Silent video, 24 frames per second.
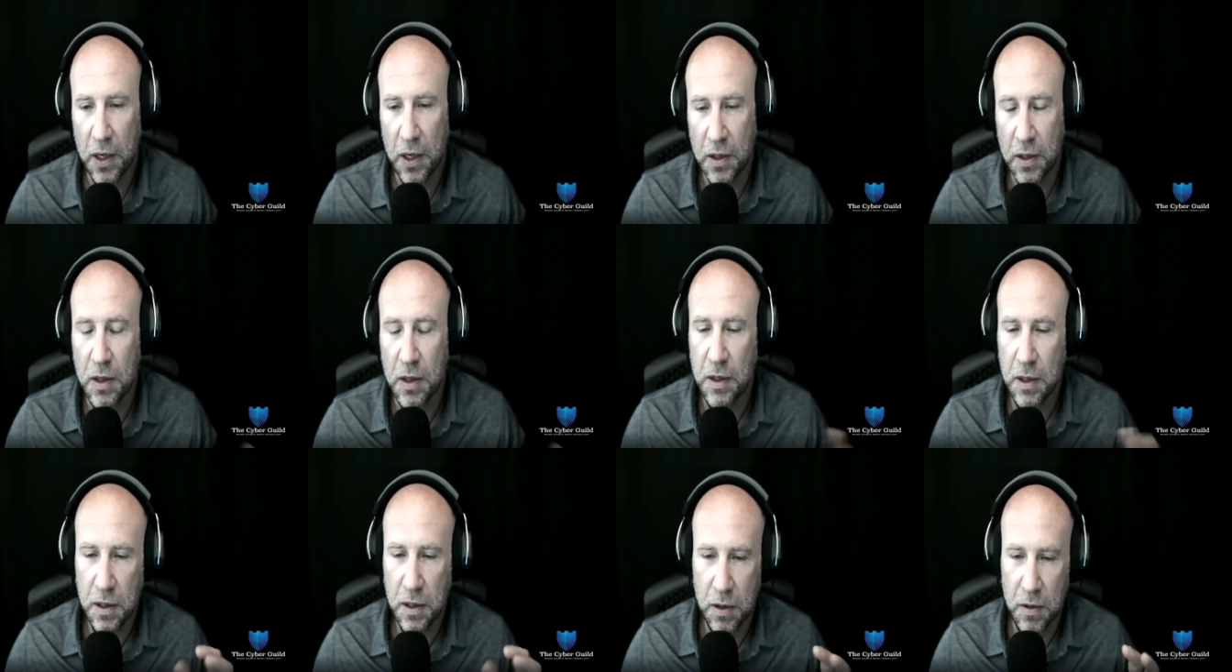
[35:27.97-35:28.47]

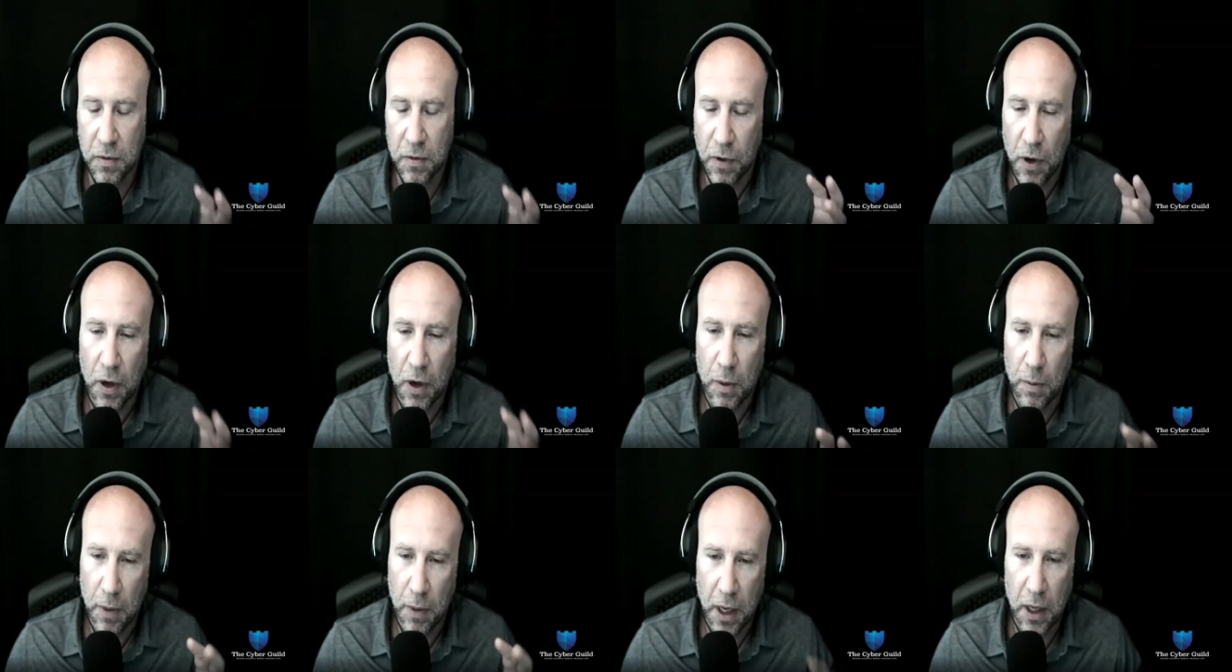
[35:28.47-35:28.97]
because it's a
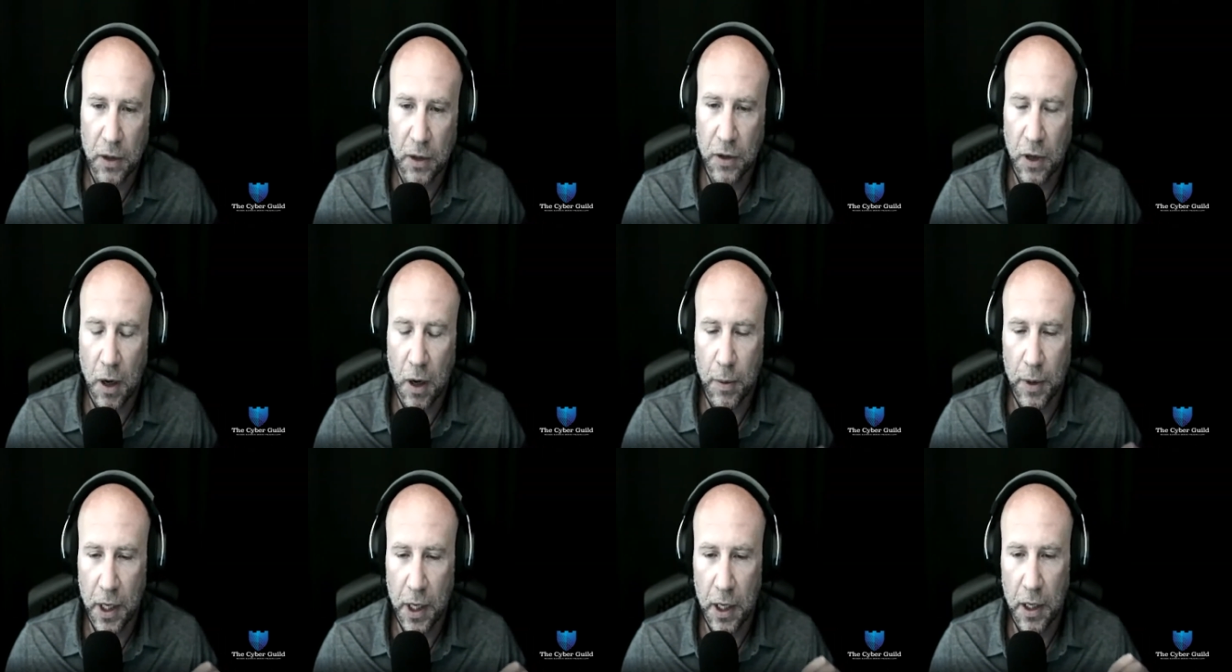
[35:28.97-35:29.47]
very male
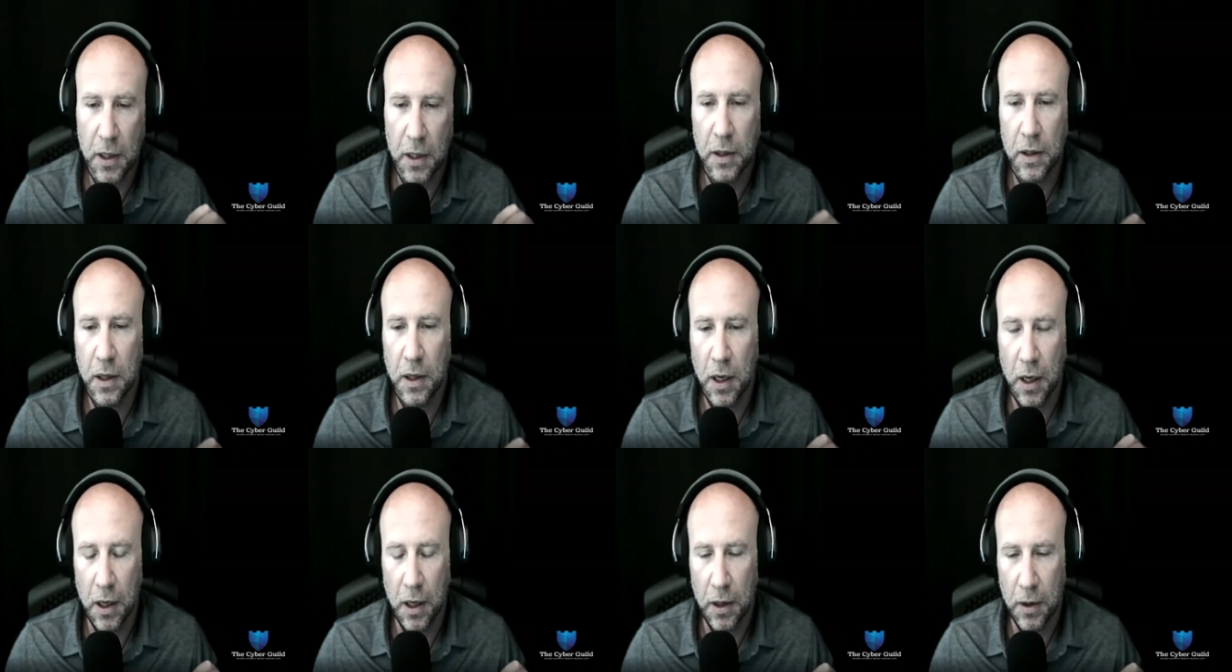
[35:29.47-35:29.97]
dominated
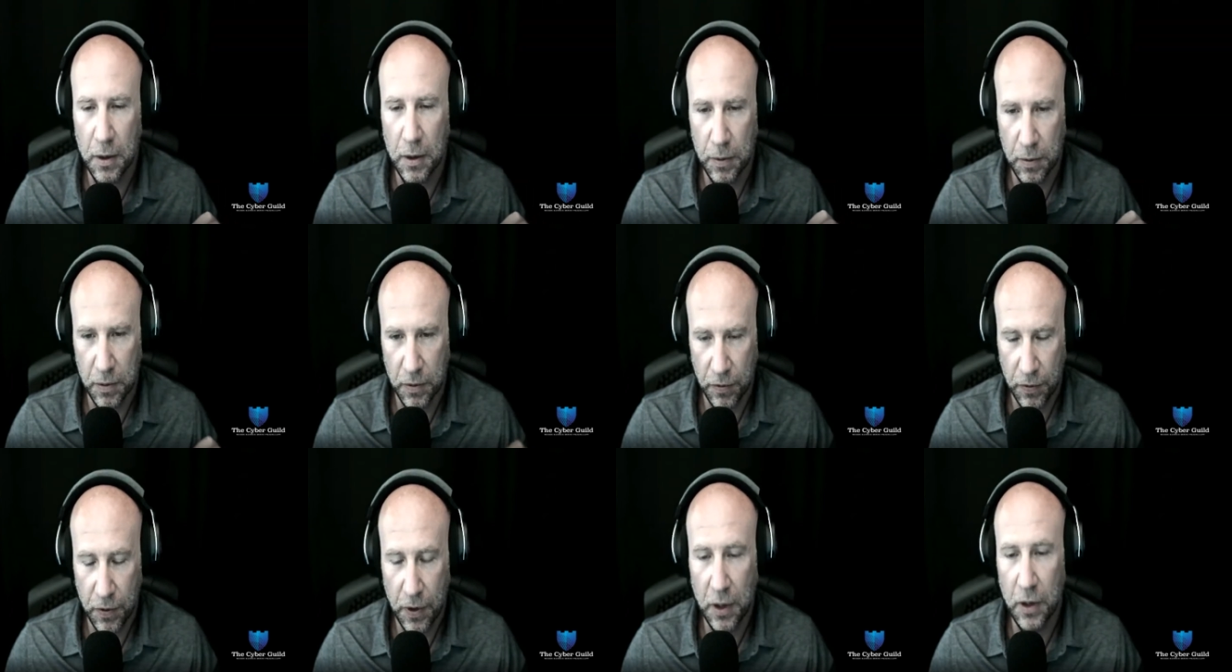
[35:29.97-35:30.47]

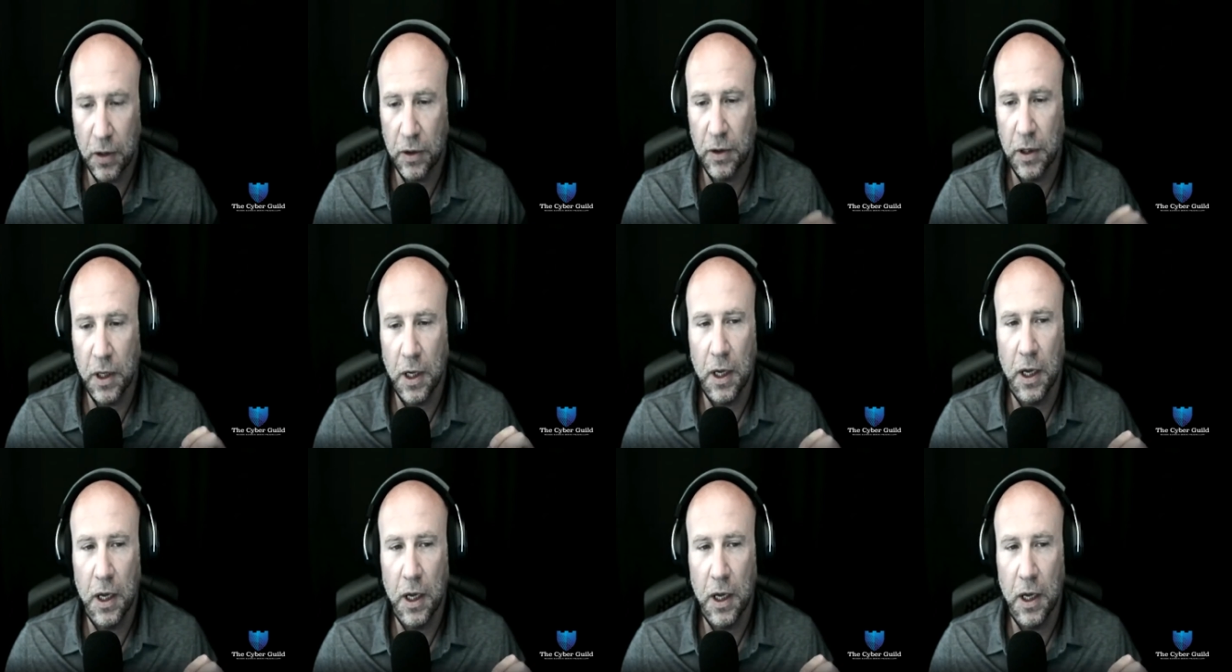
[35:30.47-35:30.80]
field.